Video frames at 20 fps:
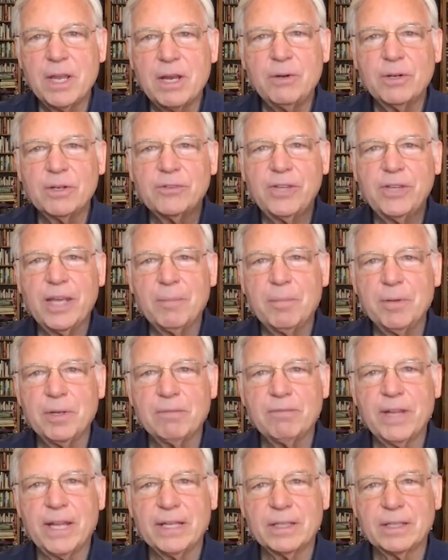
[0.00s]
example
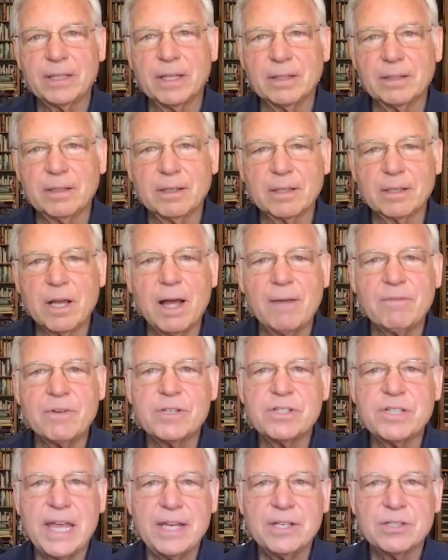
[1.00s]
of like a
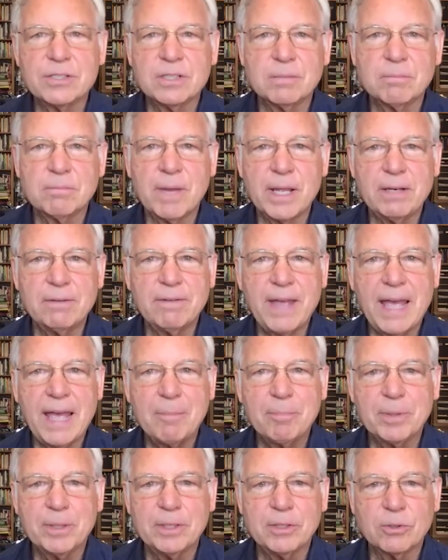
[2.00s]
conversation that might have
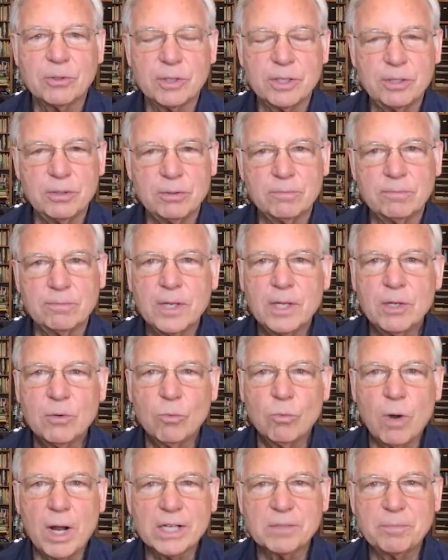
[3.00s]
happened or you
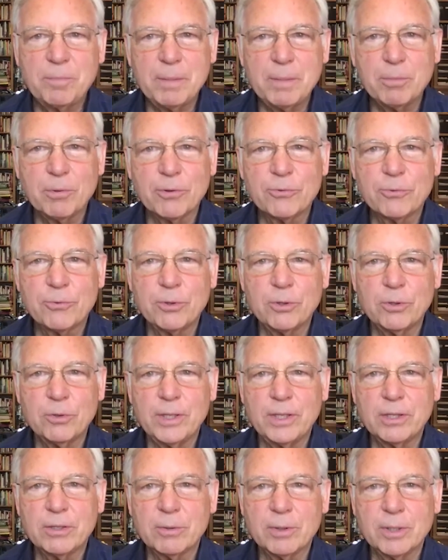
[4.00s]
walked people through
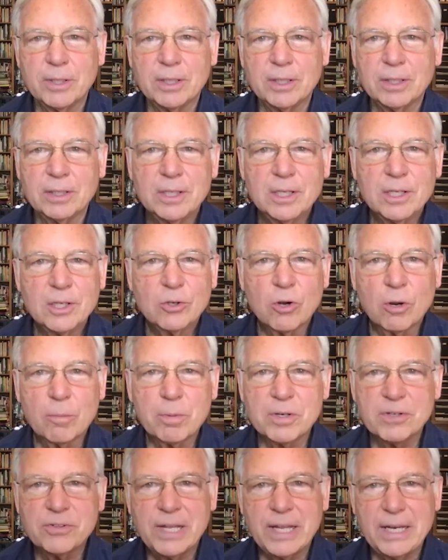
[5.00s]
either in a
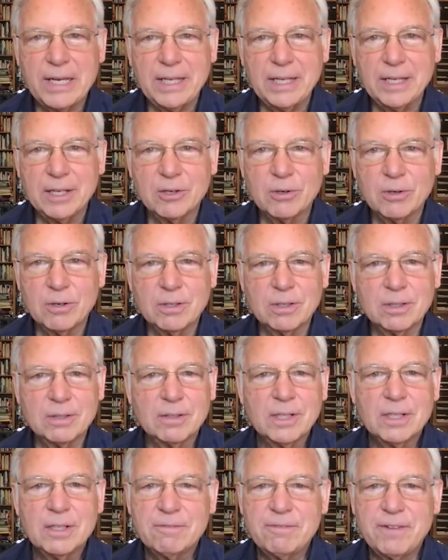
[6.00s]
corporate setting or a
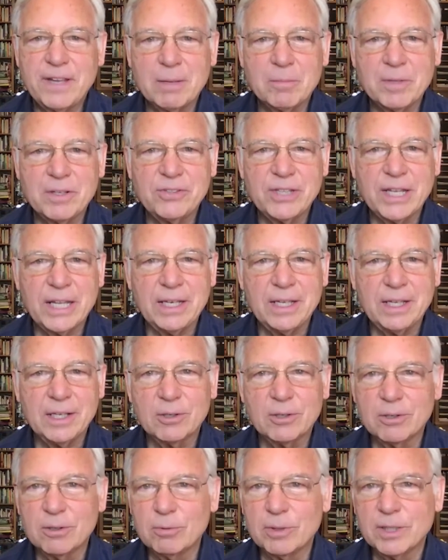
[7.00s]
family setting
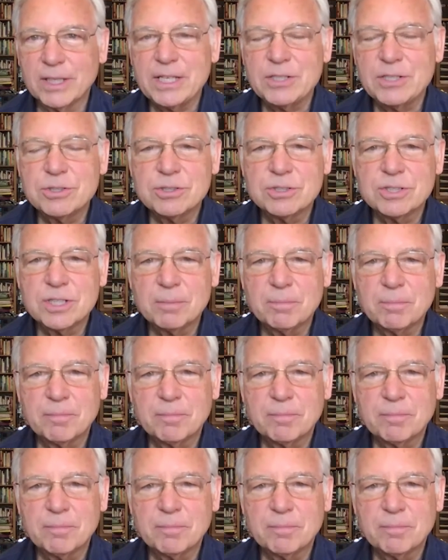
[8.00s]
or a relationship?